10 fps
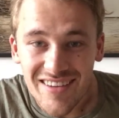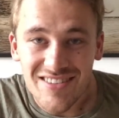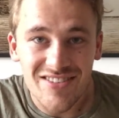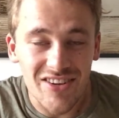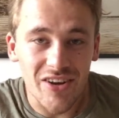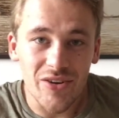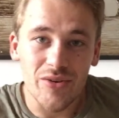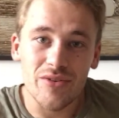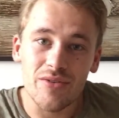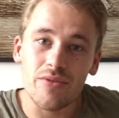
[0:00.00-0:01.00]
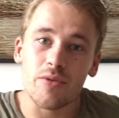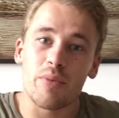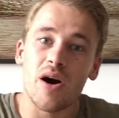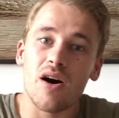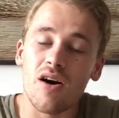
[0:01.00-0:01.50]
So the
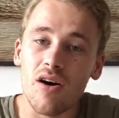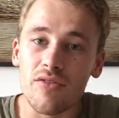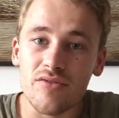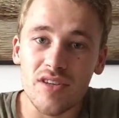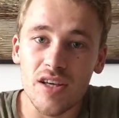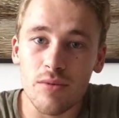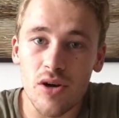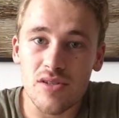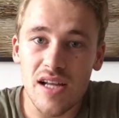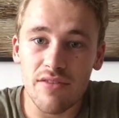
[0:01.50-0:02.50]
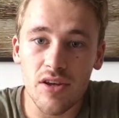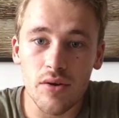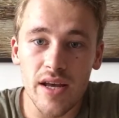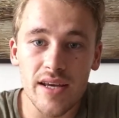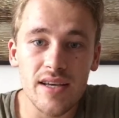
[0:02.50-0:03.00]
part of Keeping Goals live
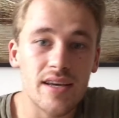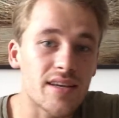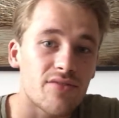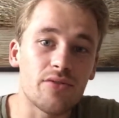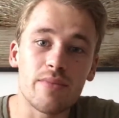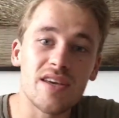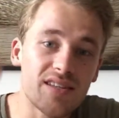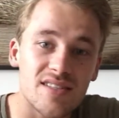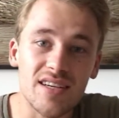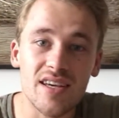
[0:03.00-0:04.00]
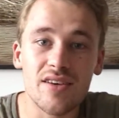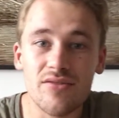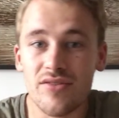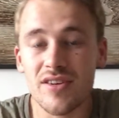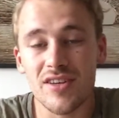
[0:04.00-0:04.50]
Q&A is for me to give
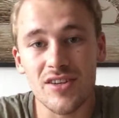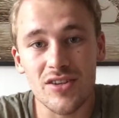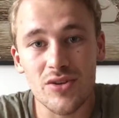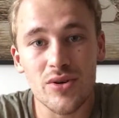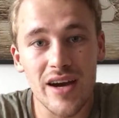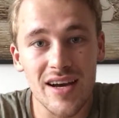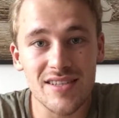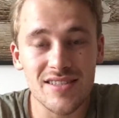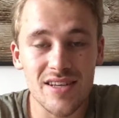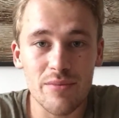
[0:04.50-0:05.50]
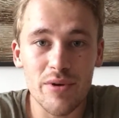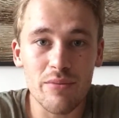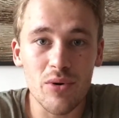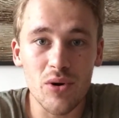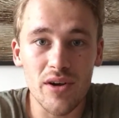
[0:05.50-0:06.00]
you guys a bit
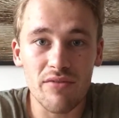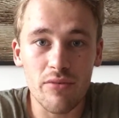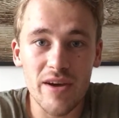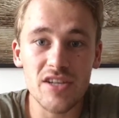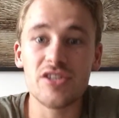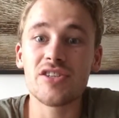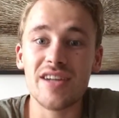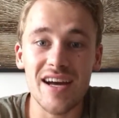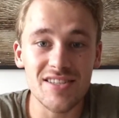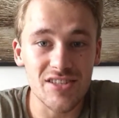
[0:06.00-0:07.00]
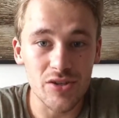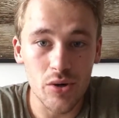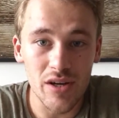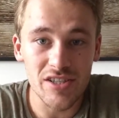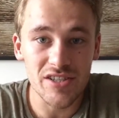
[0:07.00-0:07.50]
more information, answer your
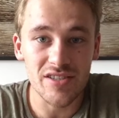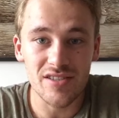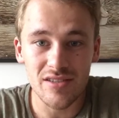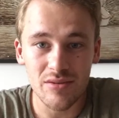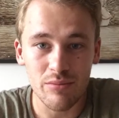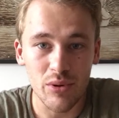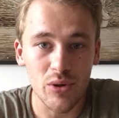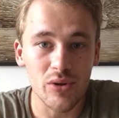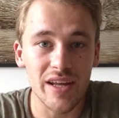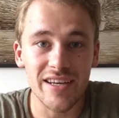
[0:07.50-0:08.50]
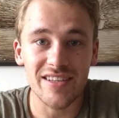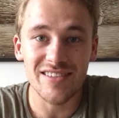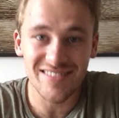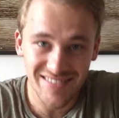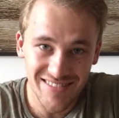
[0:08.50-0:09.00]
questions. Paul
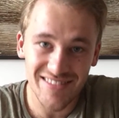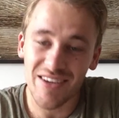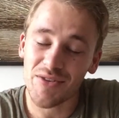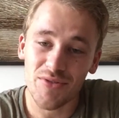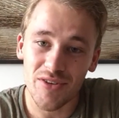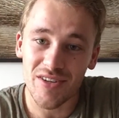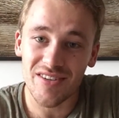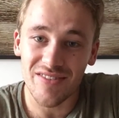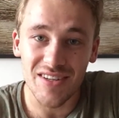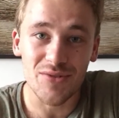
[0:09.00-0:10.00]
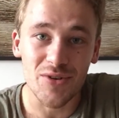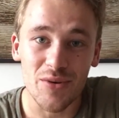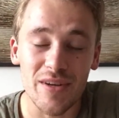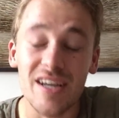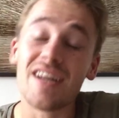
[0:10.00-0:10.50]
Layden, thanks for
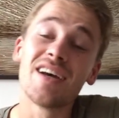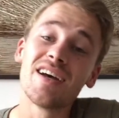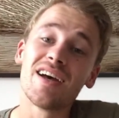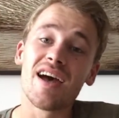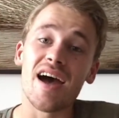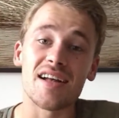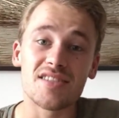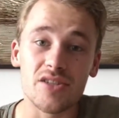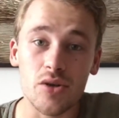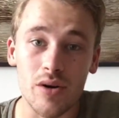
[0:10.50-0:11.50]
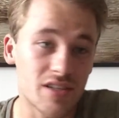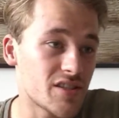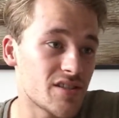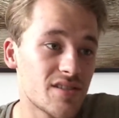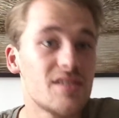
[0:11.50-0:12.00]
coming in. Answer your
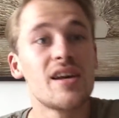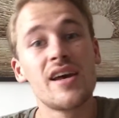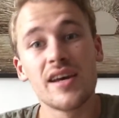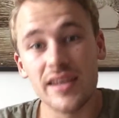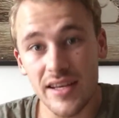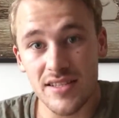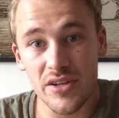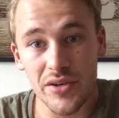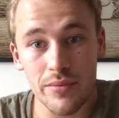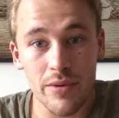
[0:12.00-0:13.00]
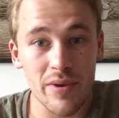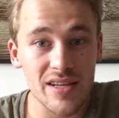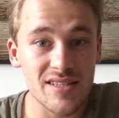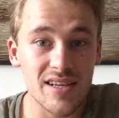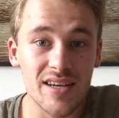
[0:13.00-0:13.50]
questions, get to know you a bit
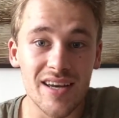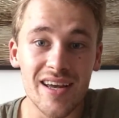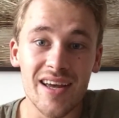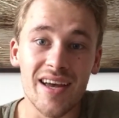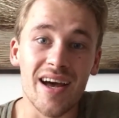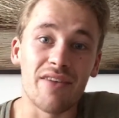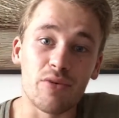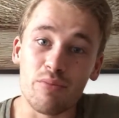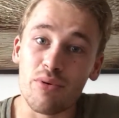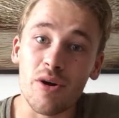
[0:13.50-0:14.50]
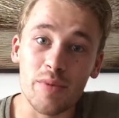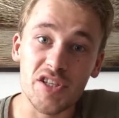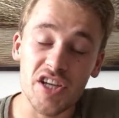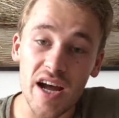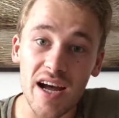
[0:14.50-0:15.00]
better, have a proper
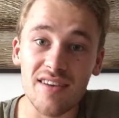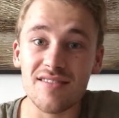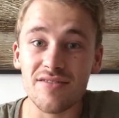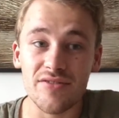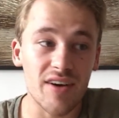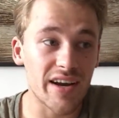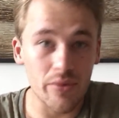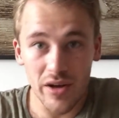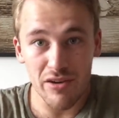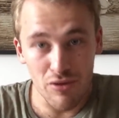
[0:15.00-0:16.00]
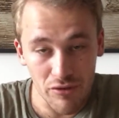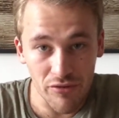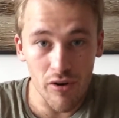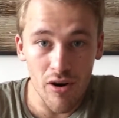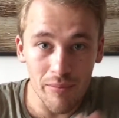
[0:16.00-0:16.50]
chat, find out where you're all
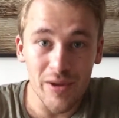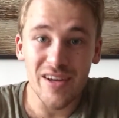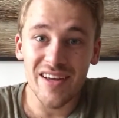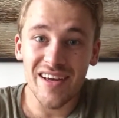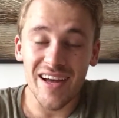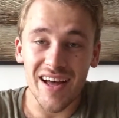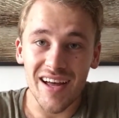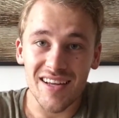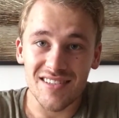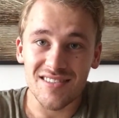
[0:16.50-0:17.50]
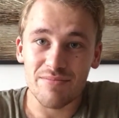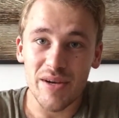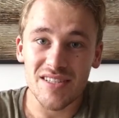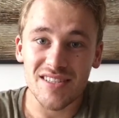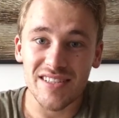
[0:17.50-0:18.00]
from, and
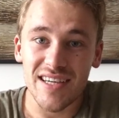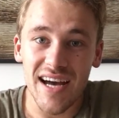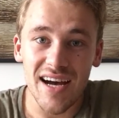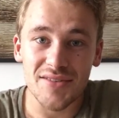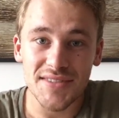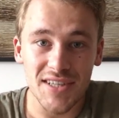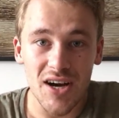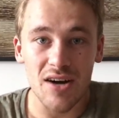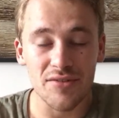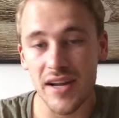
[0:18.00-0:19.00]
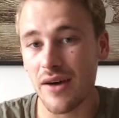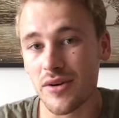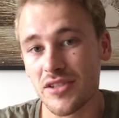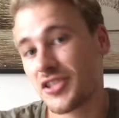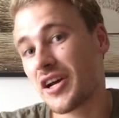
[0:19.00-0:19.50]
basically have half an hour
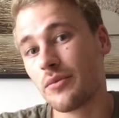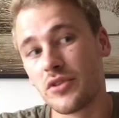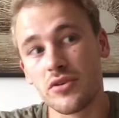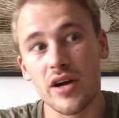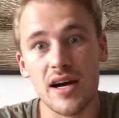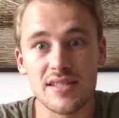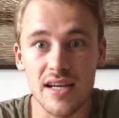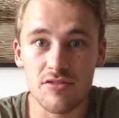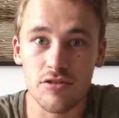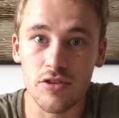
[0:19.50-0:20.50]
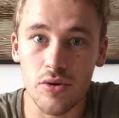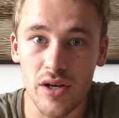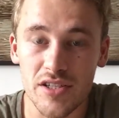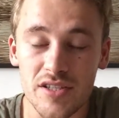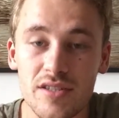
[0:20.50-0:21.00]
chatting with you guys, answering your
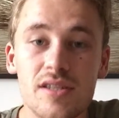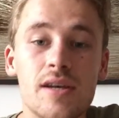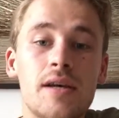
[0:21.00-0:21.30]
questions.